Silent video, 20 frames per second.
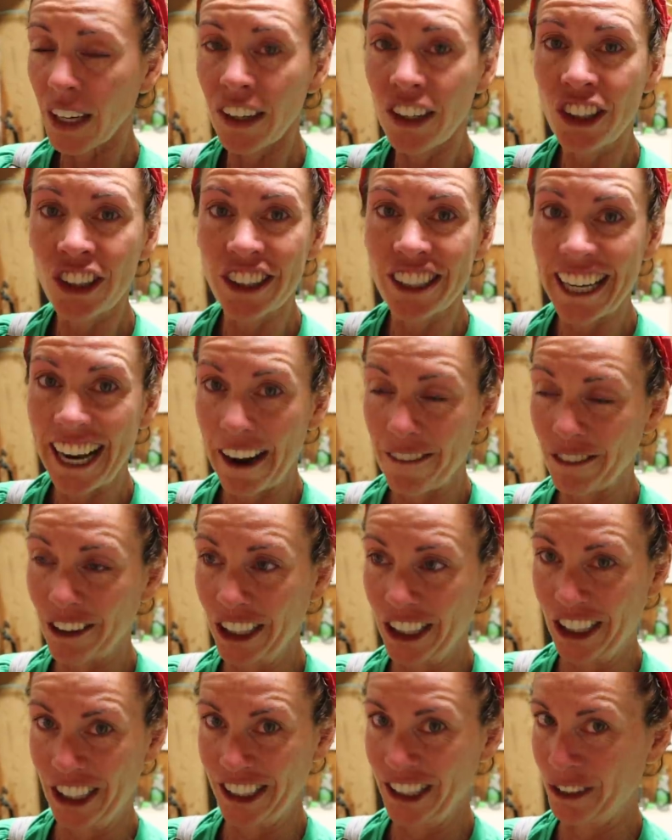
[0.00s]
you're never
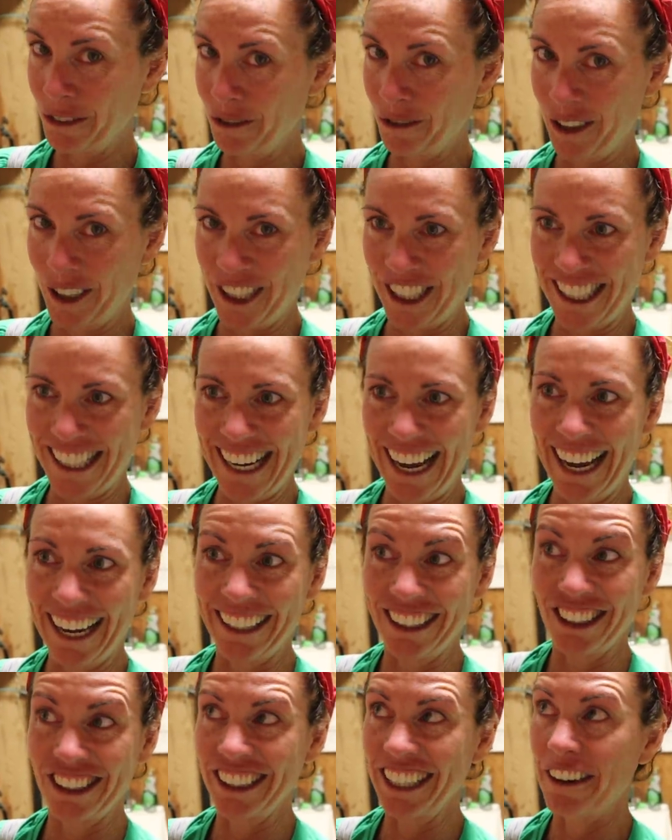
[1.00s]
good your first day,
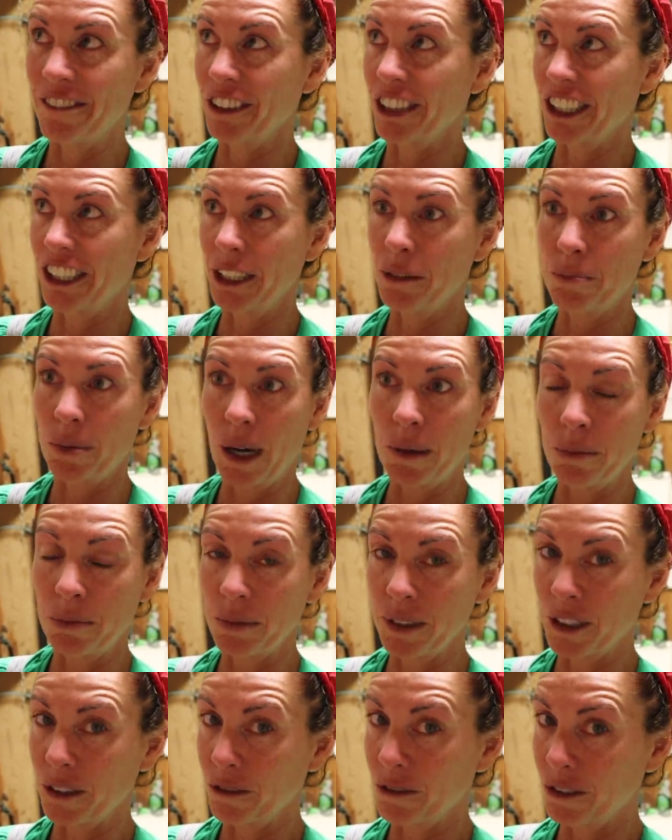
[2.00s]
you're never good
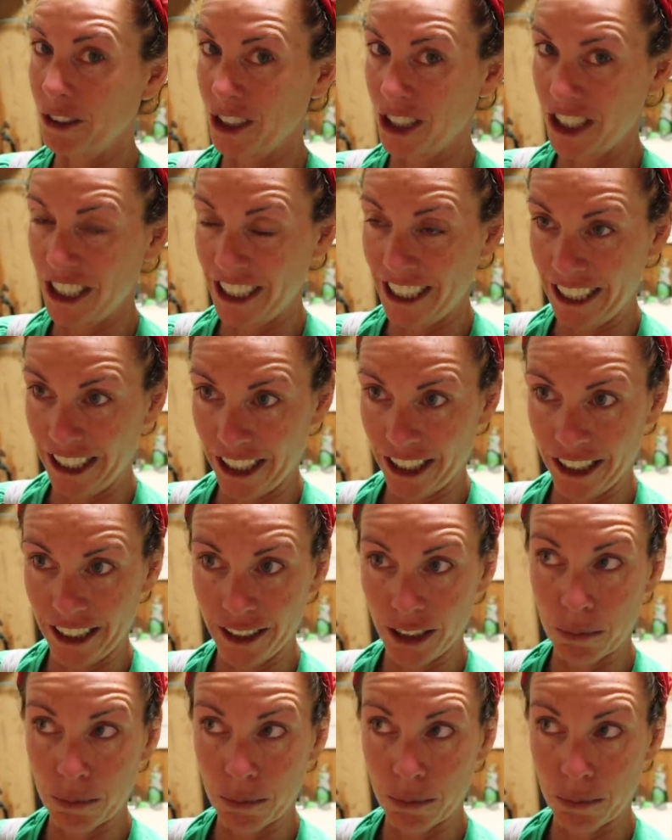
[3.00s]
probably your first year,